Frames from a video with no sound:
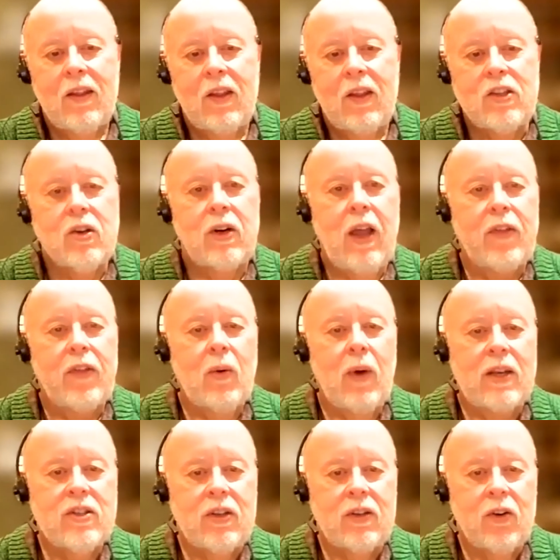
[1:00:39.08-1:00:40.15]
Is there another
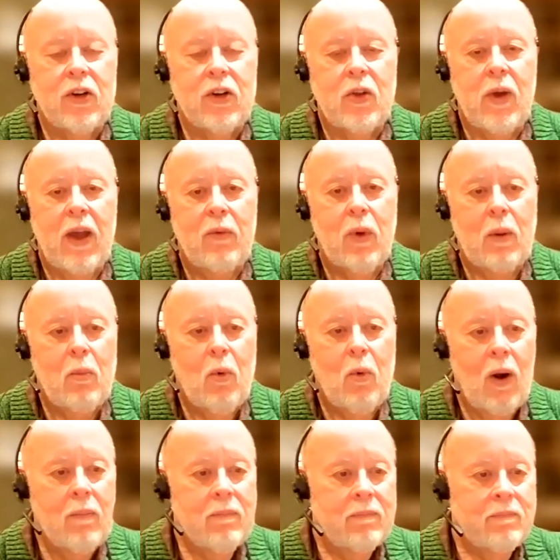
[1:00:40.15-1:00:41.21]
question, or do you have one
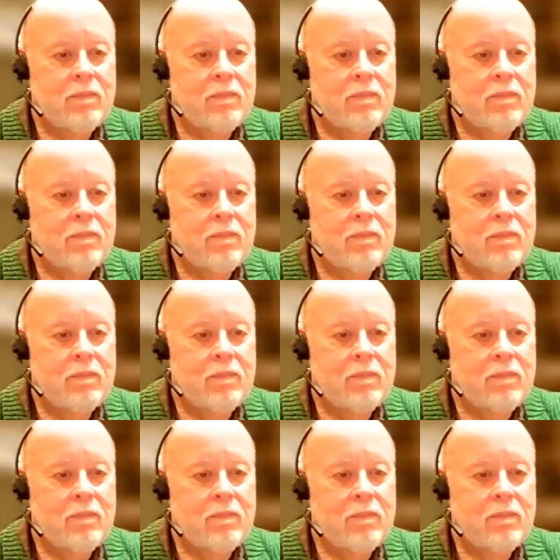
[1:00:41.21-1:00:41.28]
more?